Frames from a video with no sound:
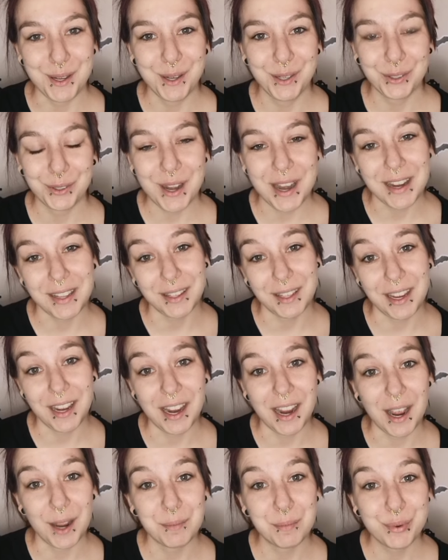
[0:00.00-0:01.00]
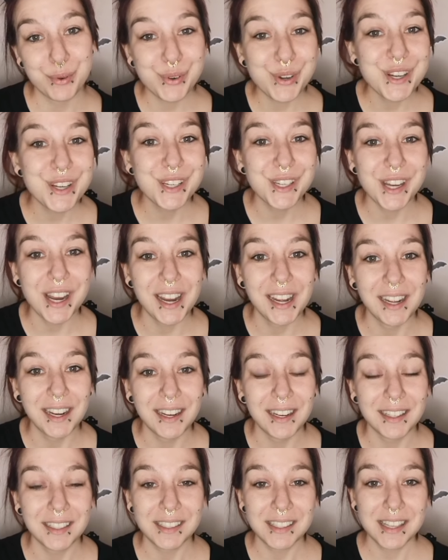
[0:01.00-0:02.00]
greatly
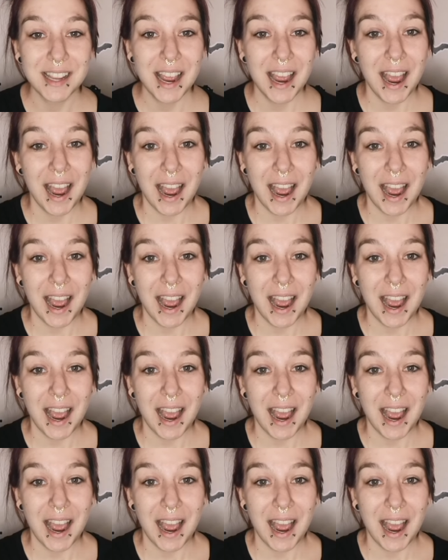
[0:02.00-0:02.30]
appreciated.